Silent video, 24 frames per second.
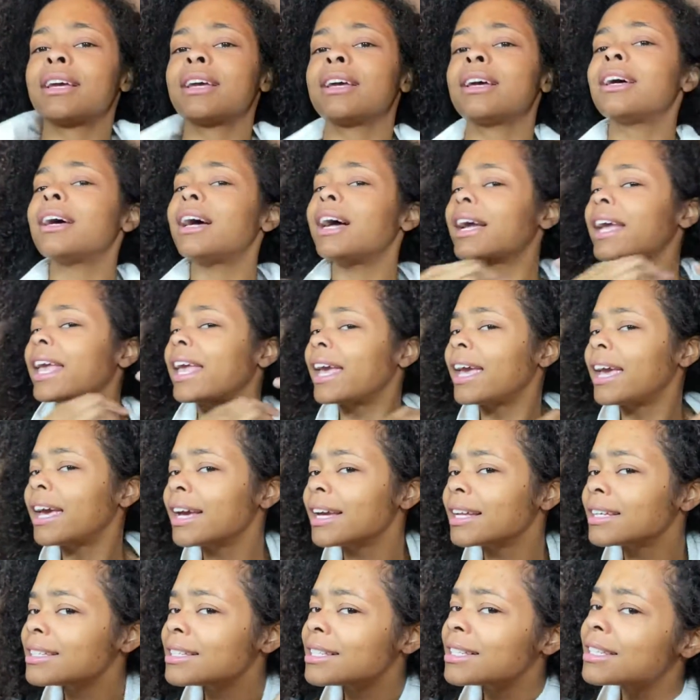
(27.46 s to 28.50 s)
I
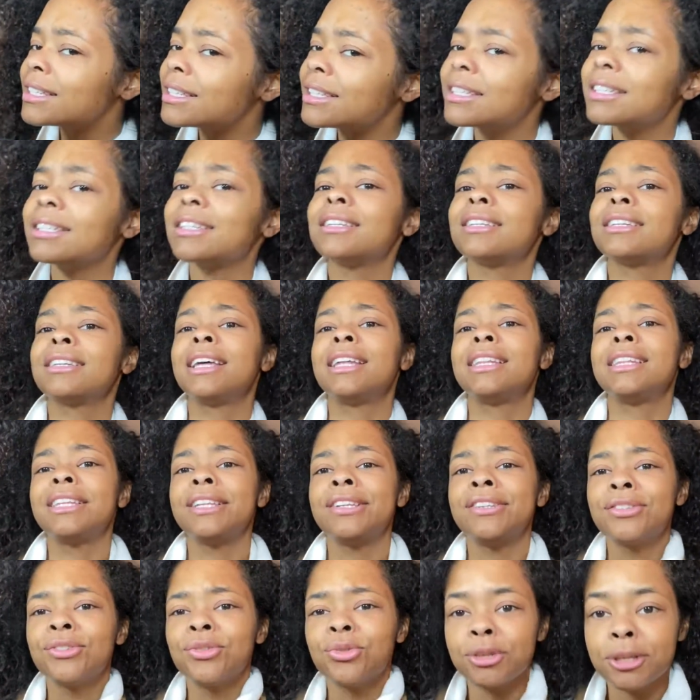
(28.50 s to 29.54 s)
can't let
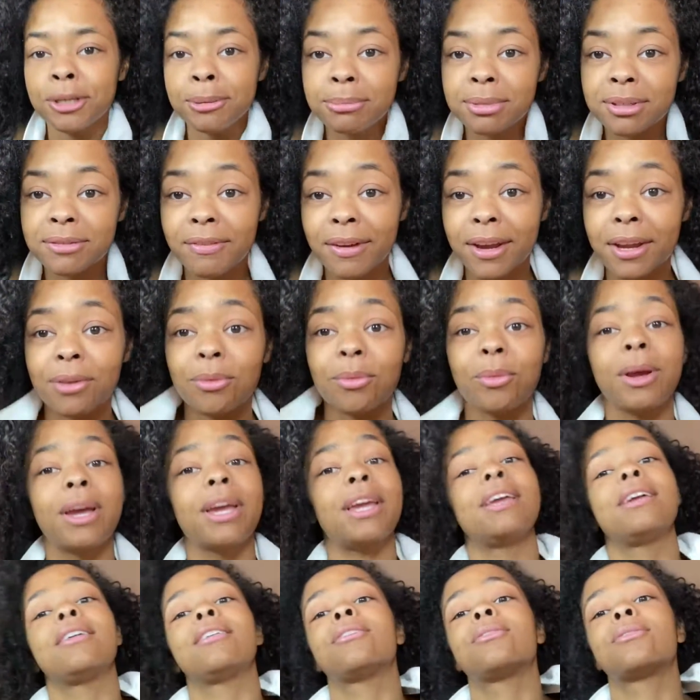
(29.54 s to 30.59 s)
these dreams fade
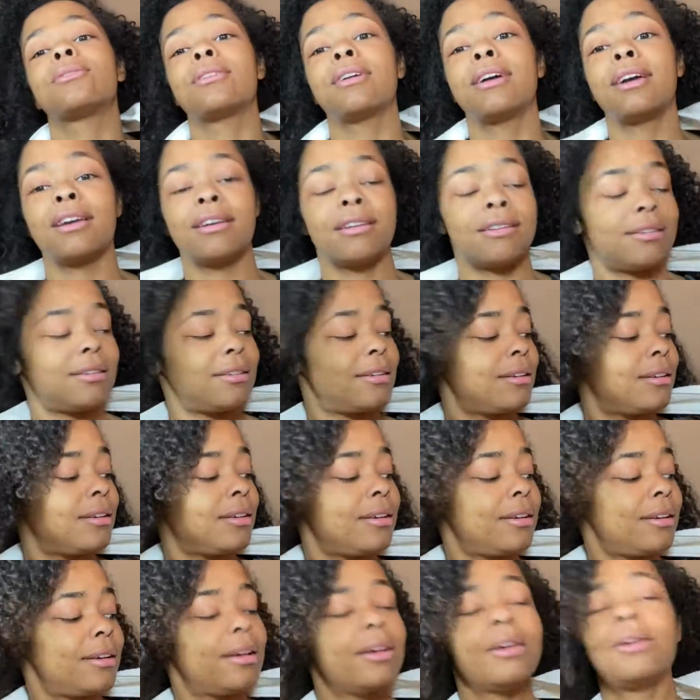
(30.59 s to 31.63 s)
away, okay?
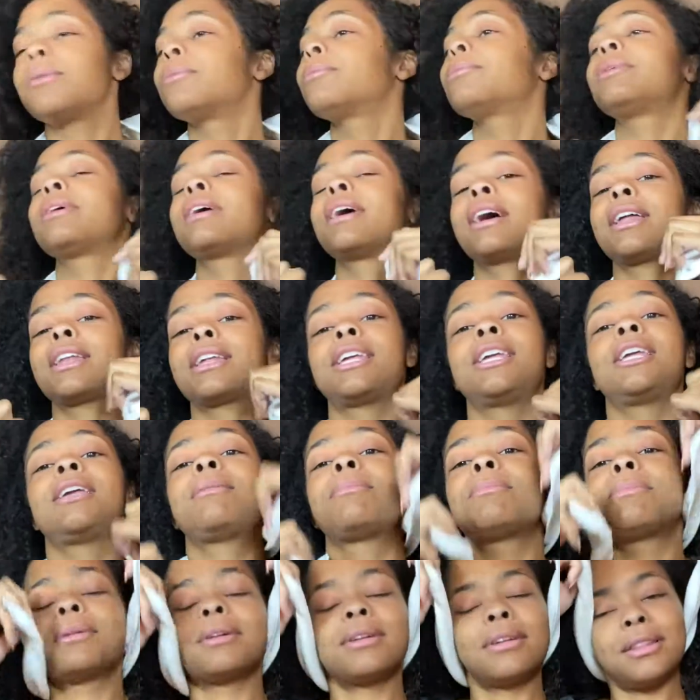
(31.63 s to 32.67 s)
We gotta keep
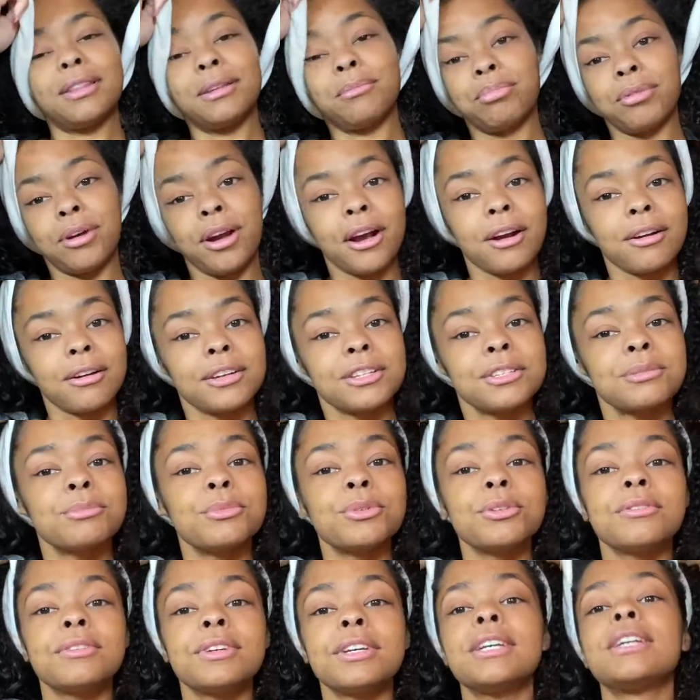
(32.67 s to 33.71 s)
the progress
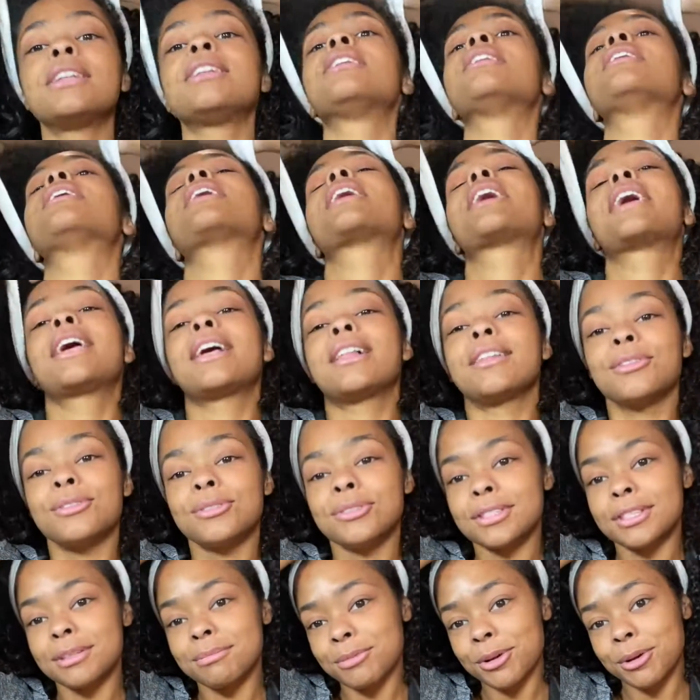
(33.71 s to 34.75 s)
moving. I can't lose
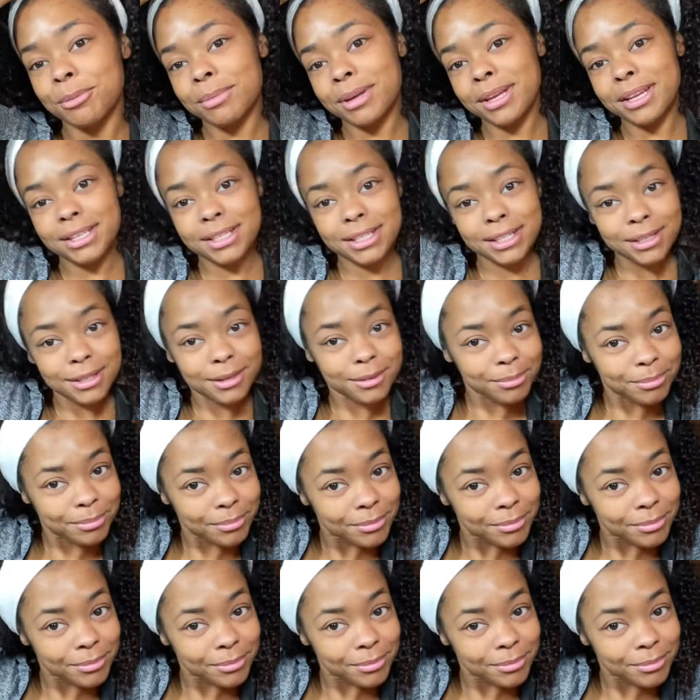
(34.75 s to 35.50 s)
the momentum.